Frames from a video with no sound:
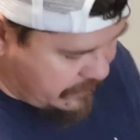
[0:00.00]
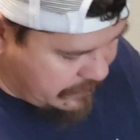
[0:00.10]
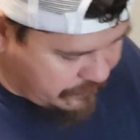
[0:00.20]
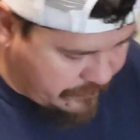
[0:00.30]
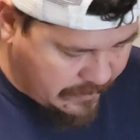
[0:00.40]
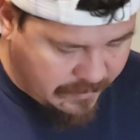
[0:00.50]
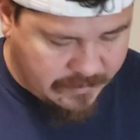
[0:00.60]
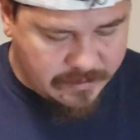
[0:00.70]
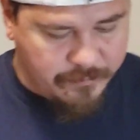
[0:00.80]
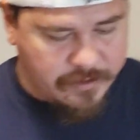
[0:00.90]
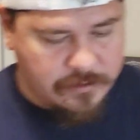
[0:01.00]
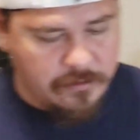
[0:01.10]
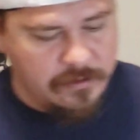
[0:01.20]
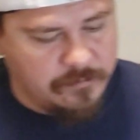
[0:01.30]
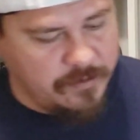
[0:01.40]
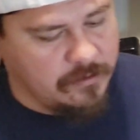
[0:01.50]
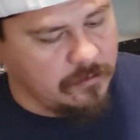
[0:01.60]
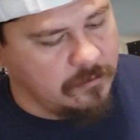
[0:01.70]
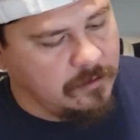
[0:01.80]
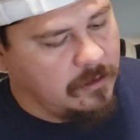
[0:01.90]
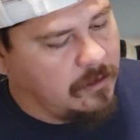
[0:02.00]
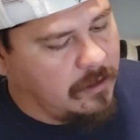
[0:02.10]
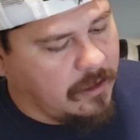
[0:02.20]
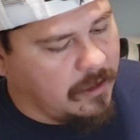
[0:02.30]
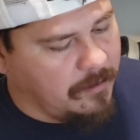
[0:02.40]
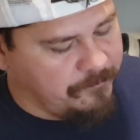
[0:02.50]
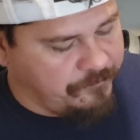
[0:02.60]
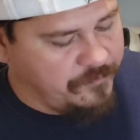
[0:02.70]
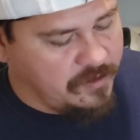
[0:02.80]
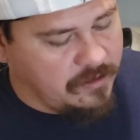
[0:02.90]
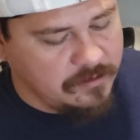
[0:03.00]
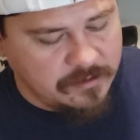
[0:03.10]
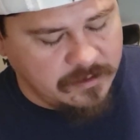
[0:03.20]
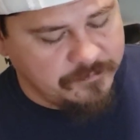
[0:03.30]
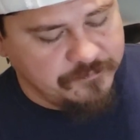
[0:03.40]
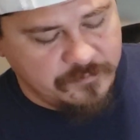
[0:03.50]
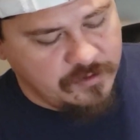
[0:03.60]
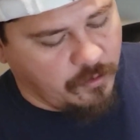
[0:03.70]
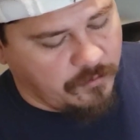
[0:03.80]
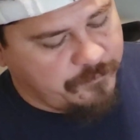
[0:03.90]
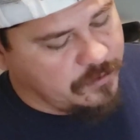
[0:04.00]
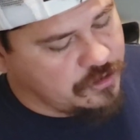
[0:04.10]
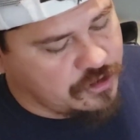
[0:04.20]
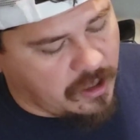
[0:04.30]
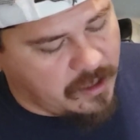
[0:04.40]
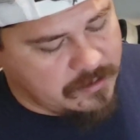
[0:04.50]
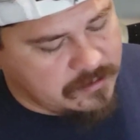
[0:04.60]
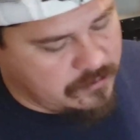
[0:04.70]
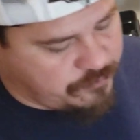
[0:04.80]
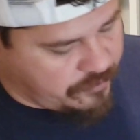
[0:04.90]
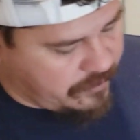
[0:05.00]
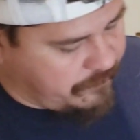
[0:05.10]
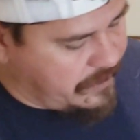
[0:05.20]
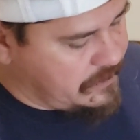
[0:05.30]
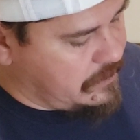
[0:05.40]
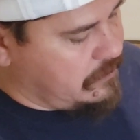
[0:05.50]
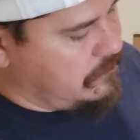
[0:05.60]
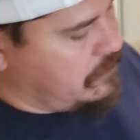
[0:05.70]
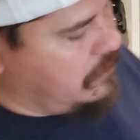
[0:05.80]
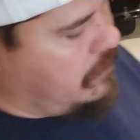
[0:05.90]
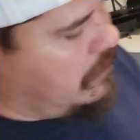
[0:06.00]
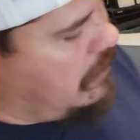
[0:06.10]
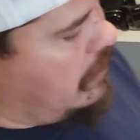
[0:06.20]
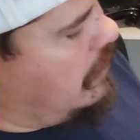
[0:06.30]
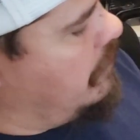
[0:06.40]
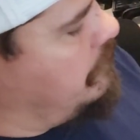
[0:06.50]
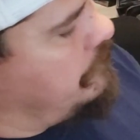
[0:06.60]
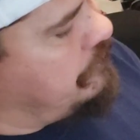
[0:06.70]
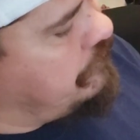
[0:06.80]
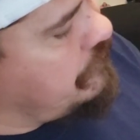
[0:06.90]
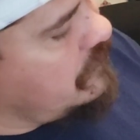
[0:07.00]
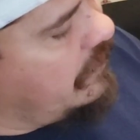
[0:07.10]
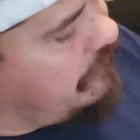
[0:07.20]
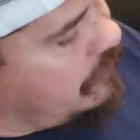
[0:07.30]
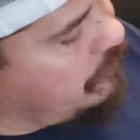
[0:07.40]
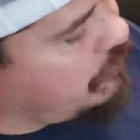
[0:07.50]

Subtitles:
but there really isn't much to this vehicle. The oil-filled shocks, pretty amazing. They feel